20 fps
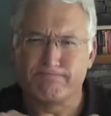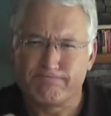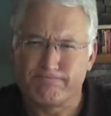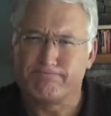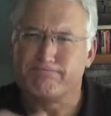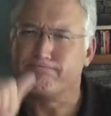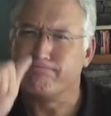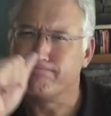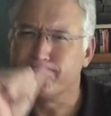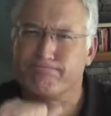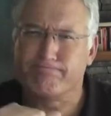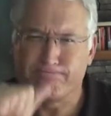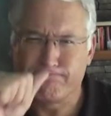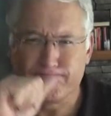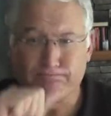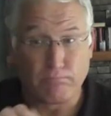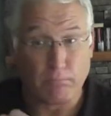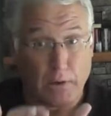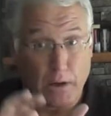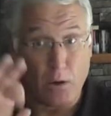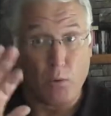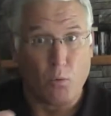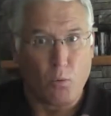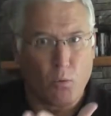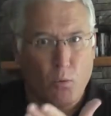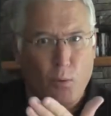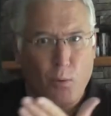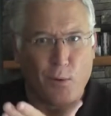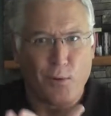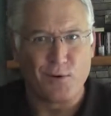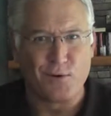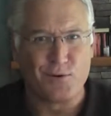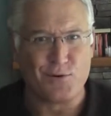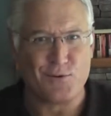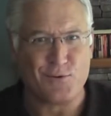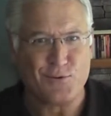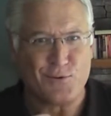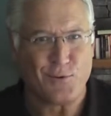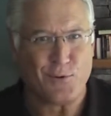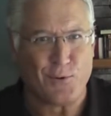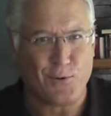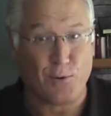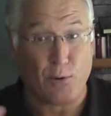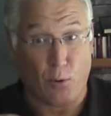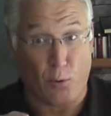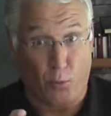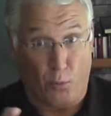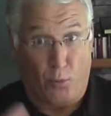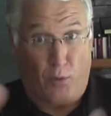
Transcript: we can have it. We can endure it.